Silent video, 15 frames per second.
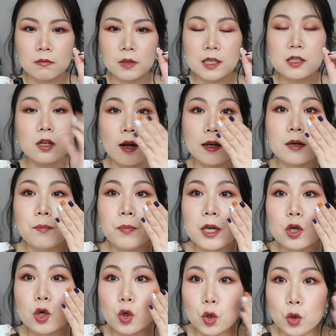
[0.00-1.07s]
it's like
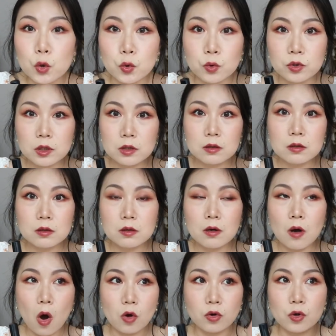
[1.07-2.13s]
being glued
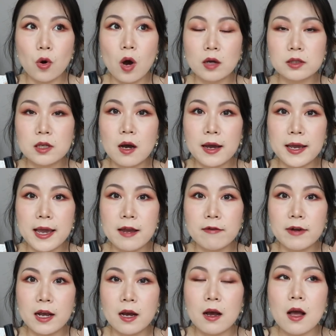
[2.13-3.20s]
on your under eye
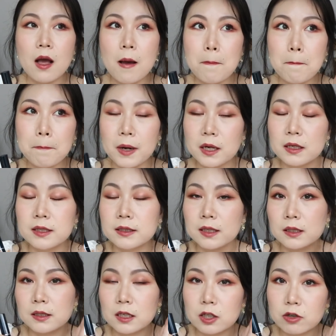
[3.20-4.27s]
area, but it
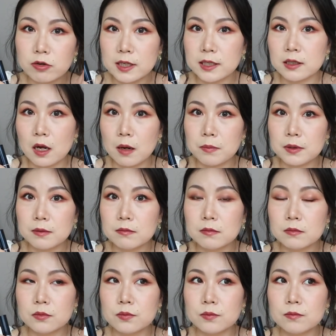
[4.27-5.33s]
doesn't crease up.
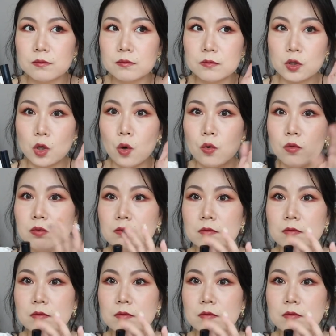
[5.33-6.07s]
So